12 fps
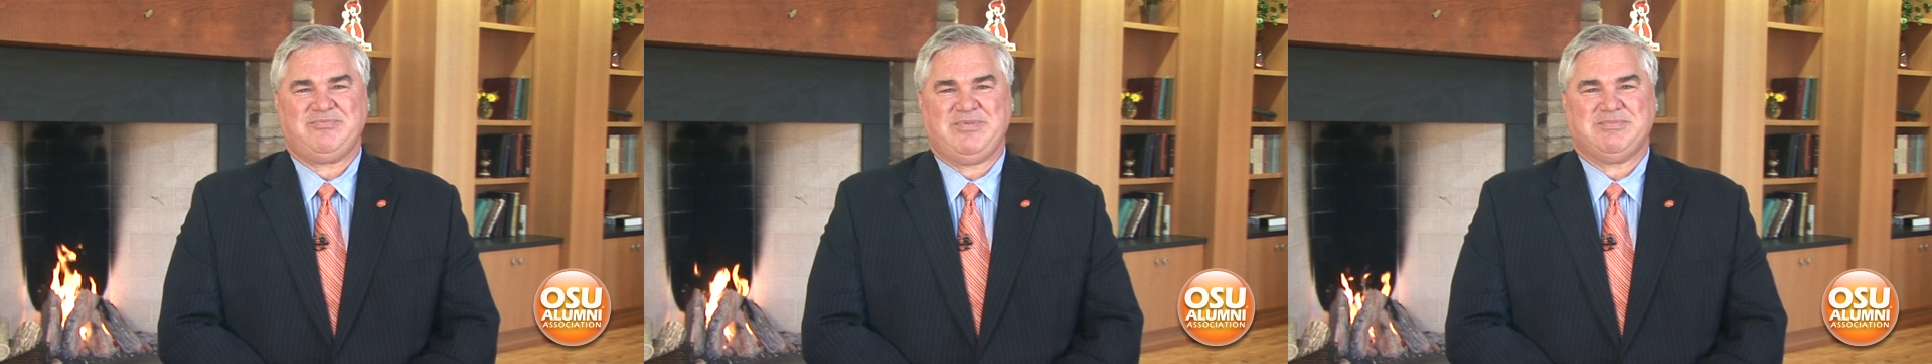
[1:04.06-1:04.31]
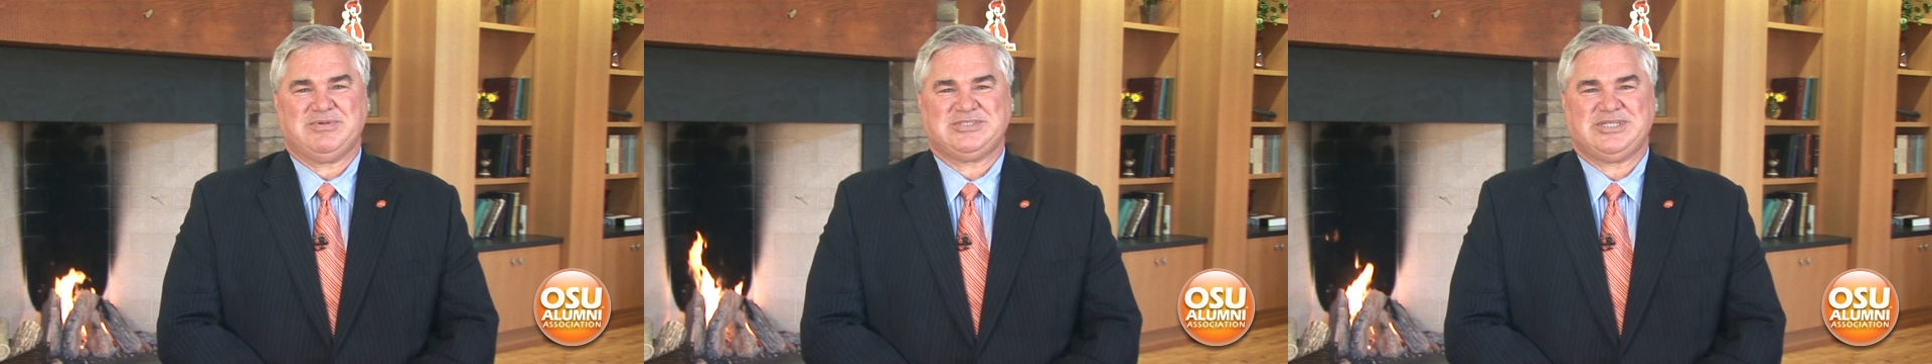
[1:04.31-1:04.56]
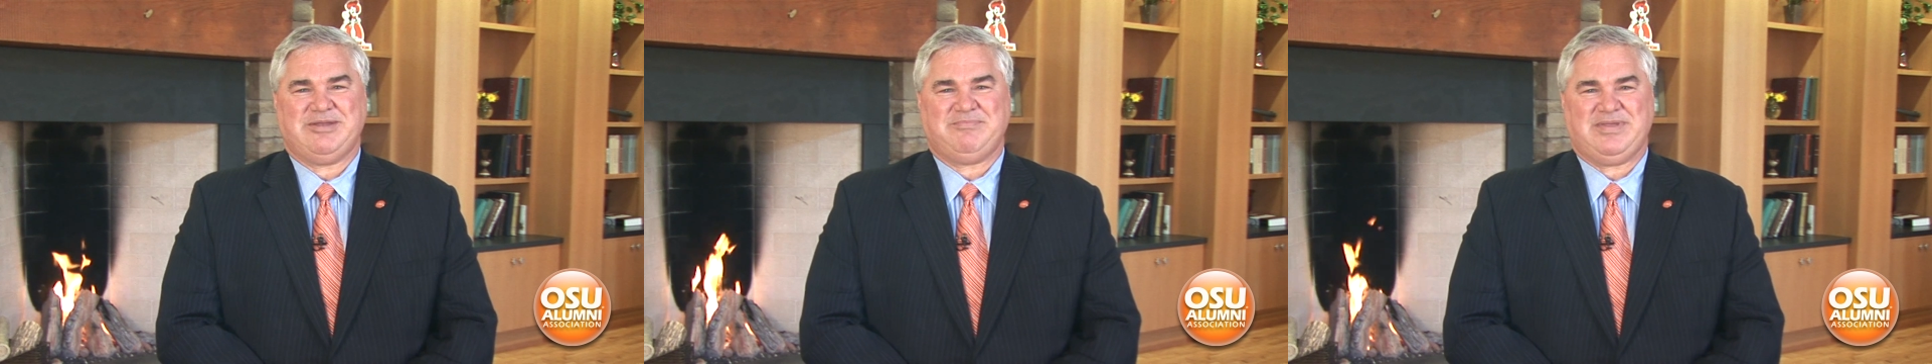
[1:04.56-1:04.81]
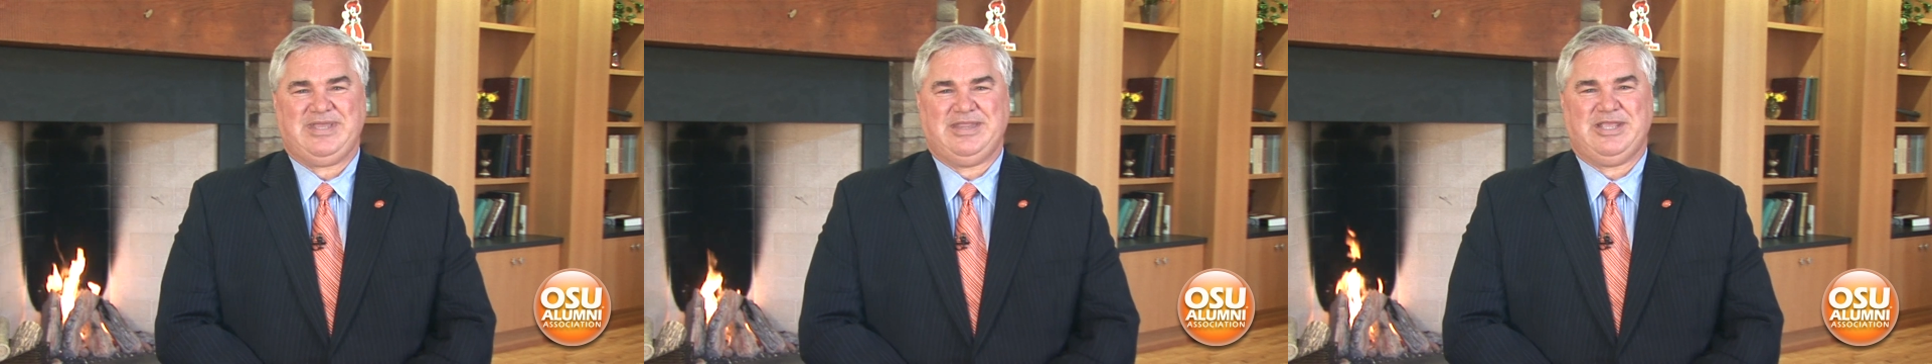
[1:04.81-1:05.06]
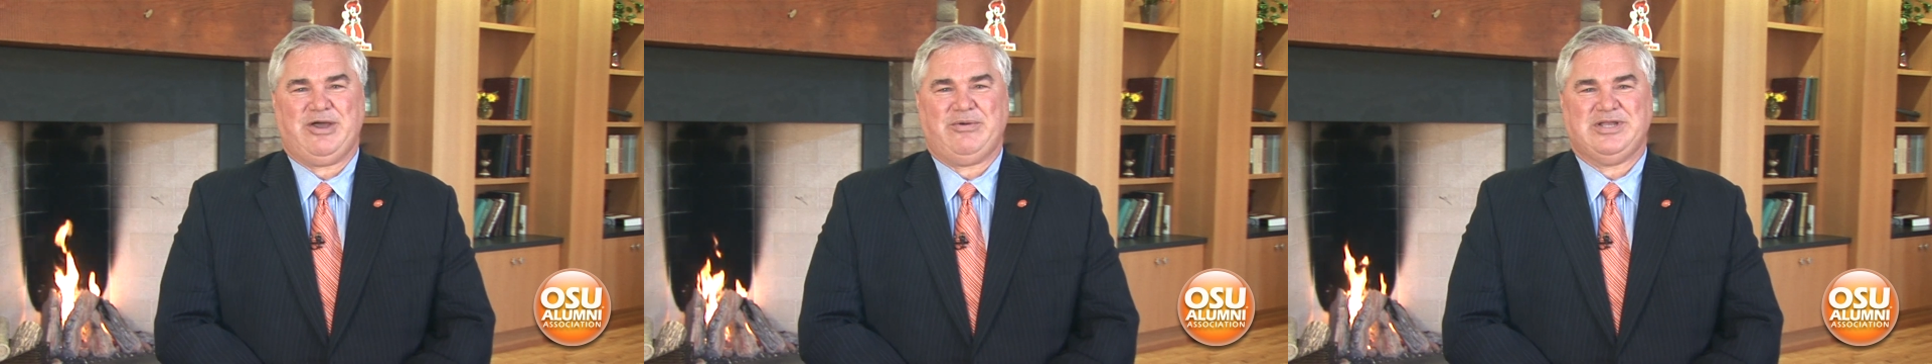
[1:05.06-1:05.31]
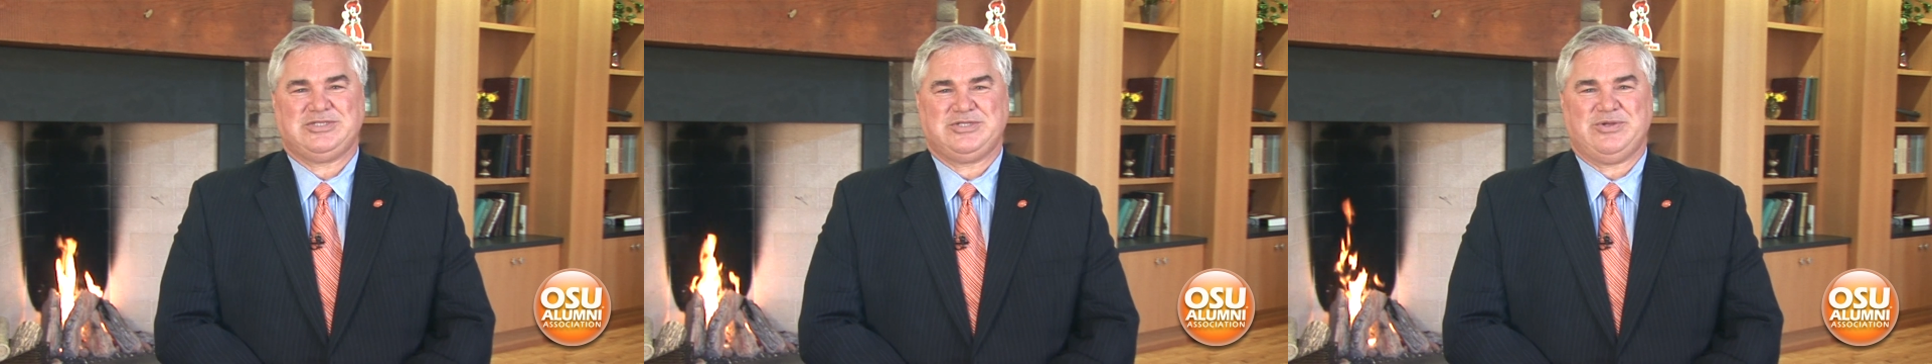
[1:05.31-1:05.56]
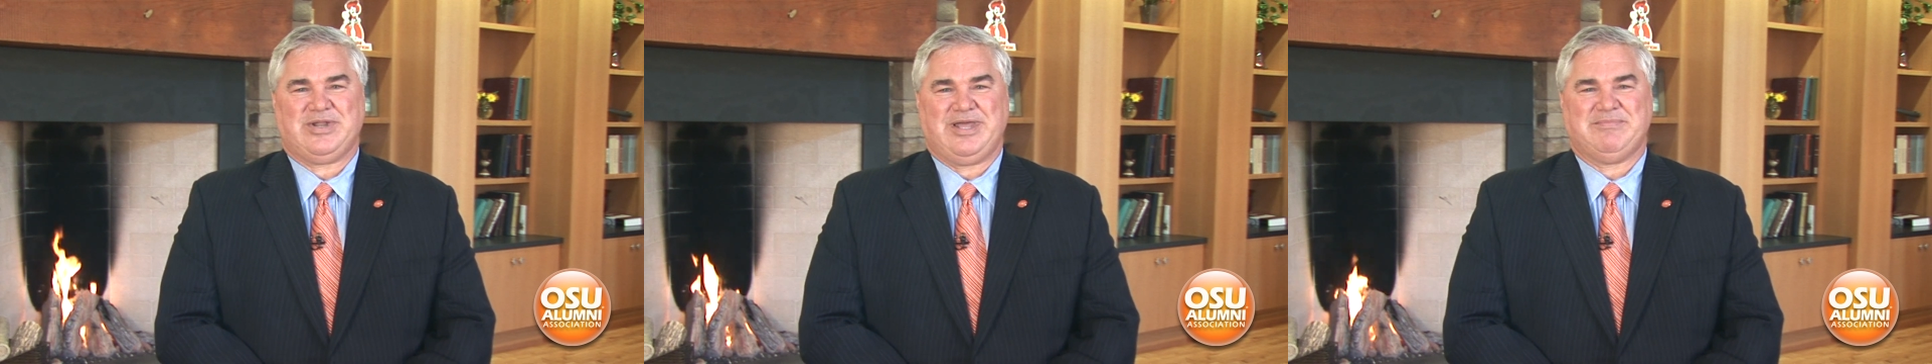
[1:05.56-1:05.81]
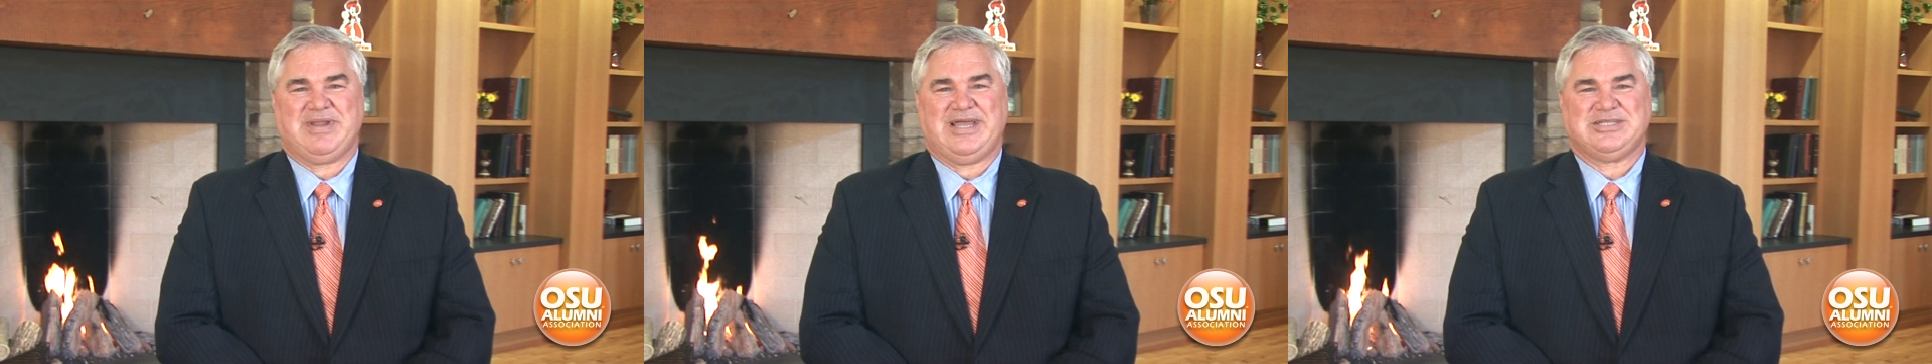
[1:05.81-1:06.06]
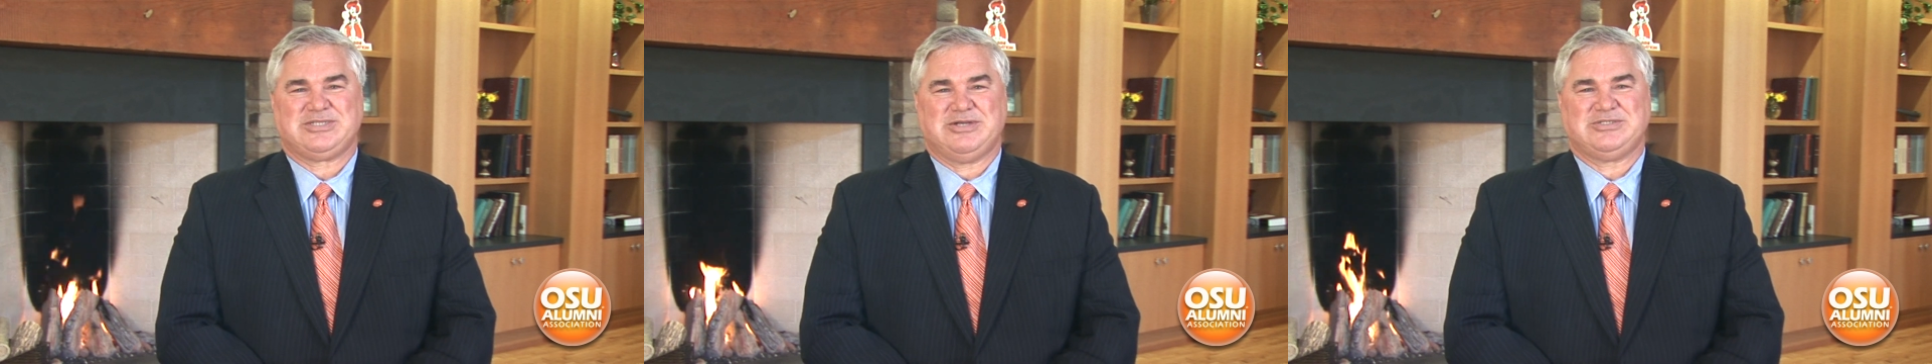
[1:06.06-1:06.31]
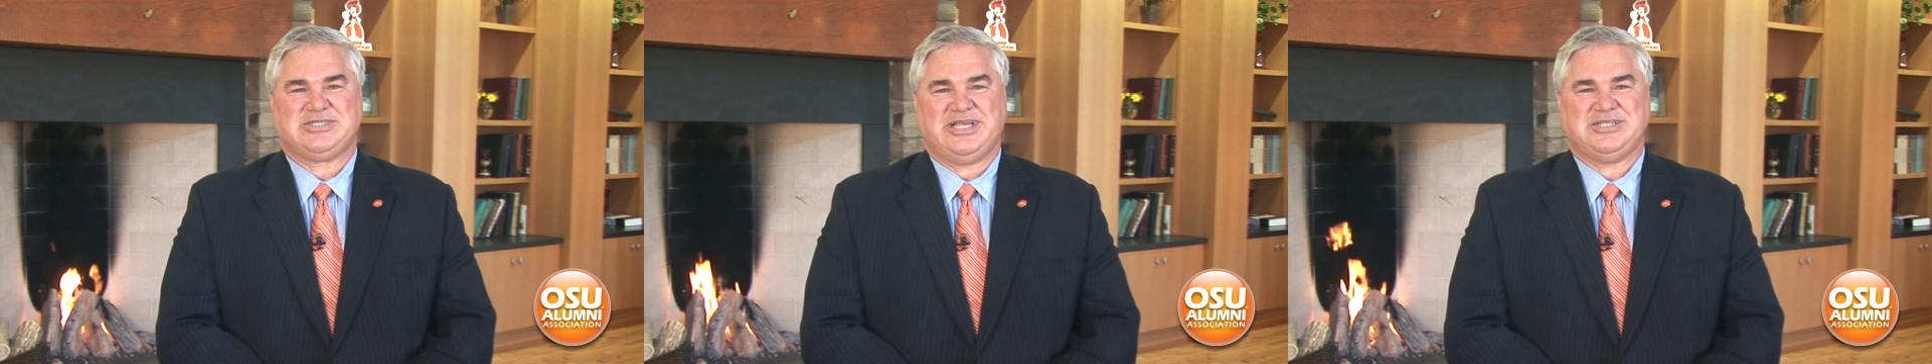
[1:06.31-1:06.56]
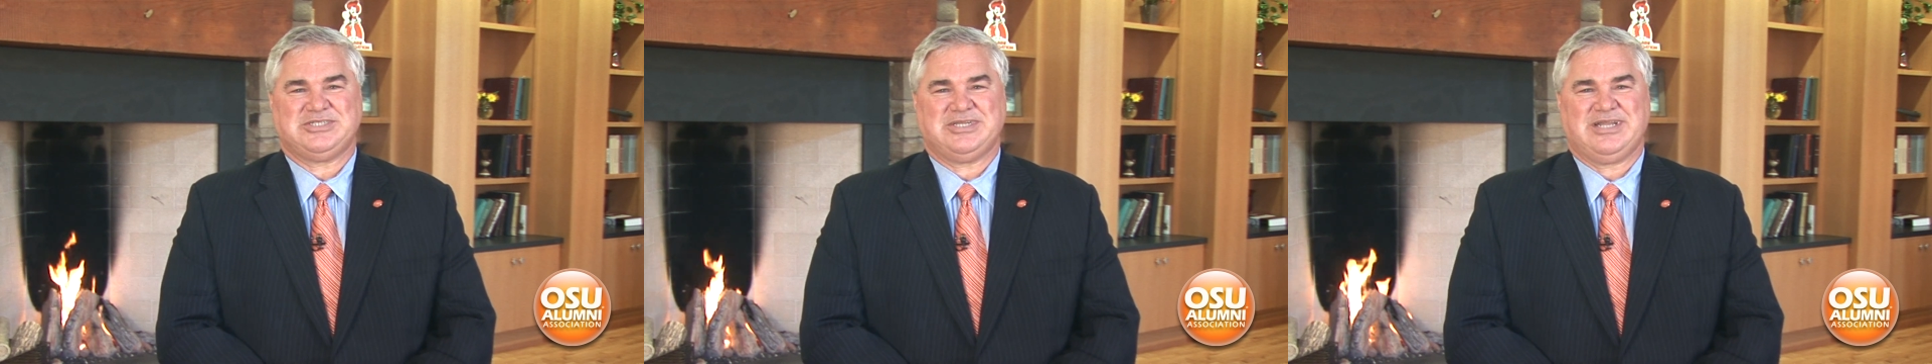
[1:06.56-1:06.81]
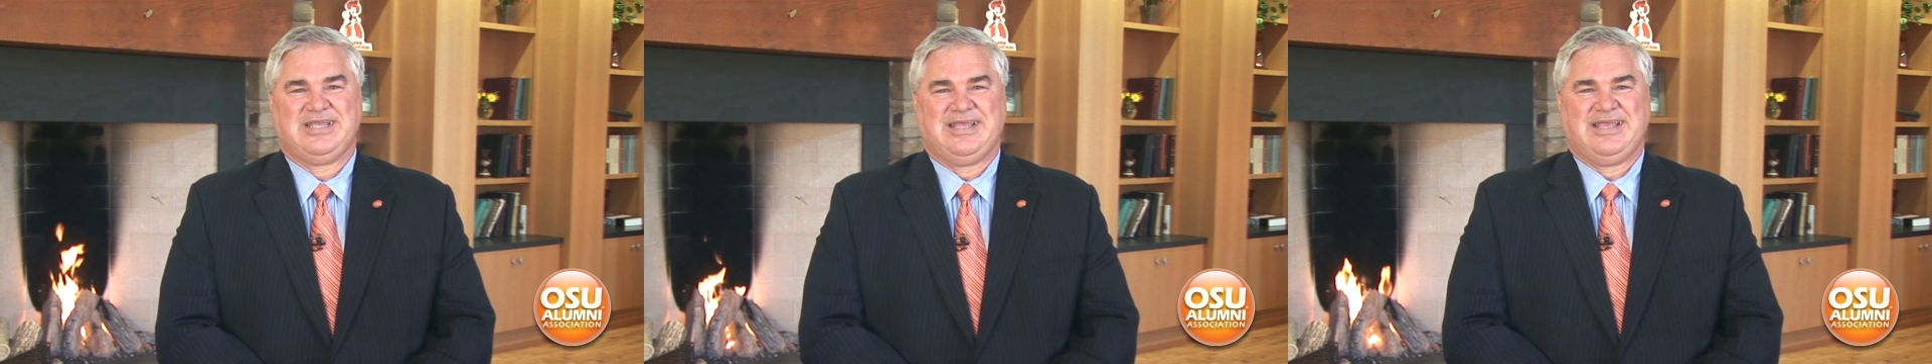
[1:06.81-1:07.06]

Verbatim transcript: membership in the OSU Alumni Association.